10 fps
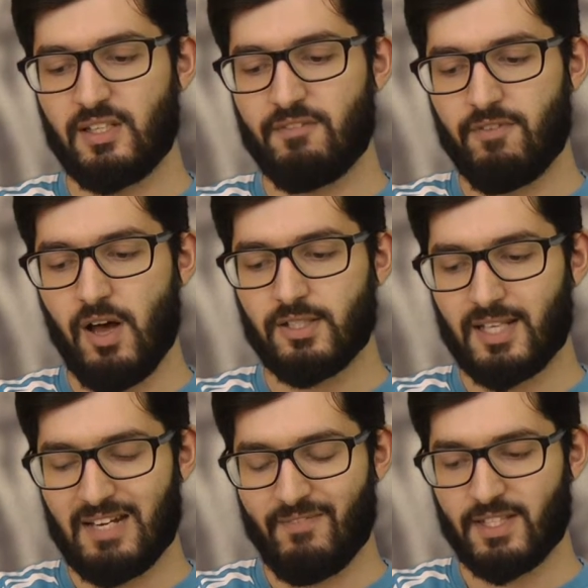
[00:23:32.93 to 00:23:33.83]
the first
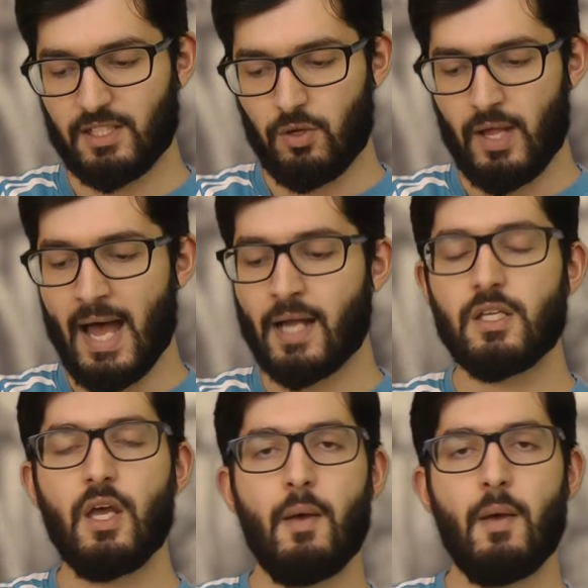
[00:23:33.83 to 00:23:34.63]
Conventicle Act,